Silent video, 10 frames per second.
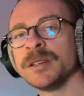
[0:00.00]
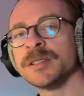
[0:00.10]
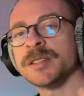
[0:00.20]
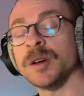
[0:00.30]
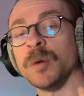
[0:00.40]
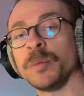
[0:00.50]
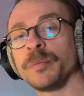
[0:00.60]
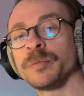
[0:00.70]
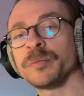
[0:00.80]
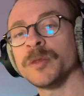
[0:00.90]
So,
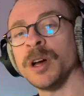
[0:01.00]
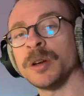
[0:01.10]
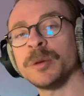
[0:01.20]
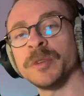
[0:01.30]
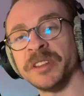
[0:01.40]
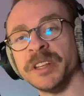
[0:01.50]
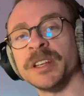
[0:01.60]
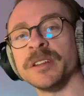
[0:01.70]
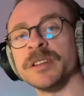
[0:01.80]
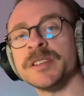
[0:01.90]
how can we
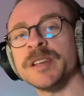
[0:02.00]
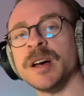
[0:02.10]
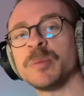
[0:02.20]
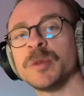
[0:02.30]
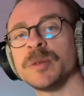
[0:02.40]
thicken this up?